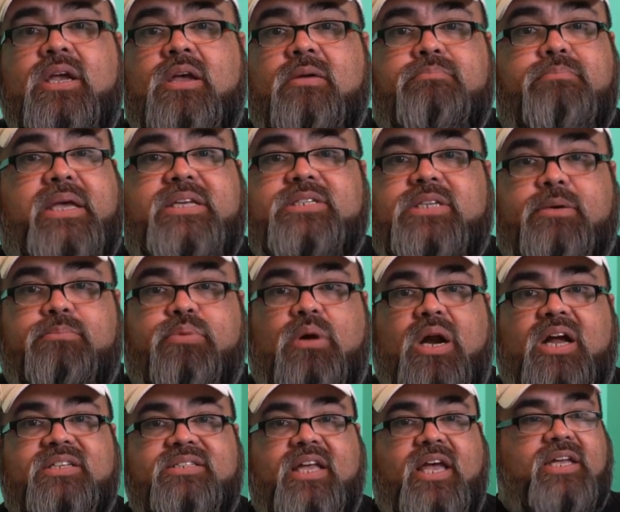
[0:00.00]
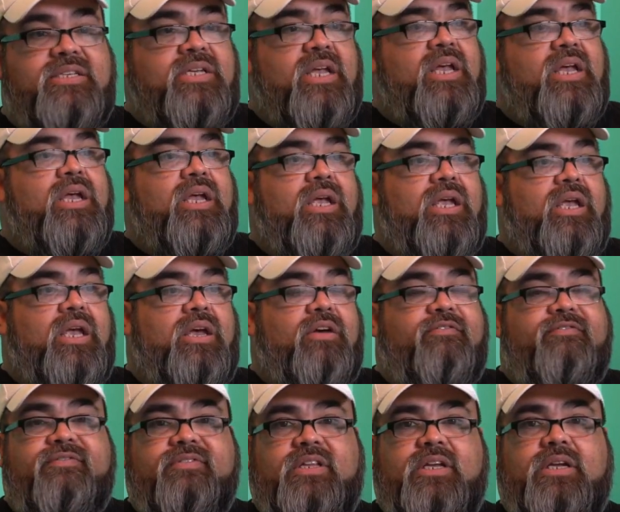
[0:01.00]
basic process.
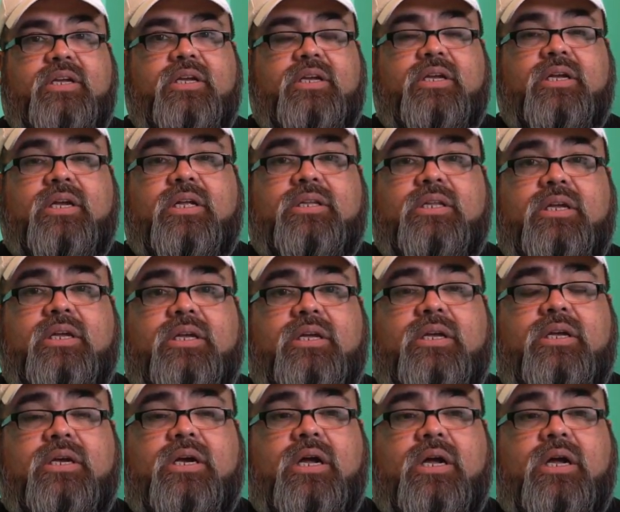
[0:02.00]
If the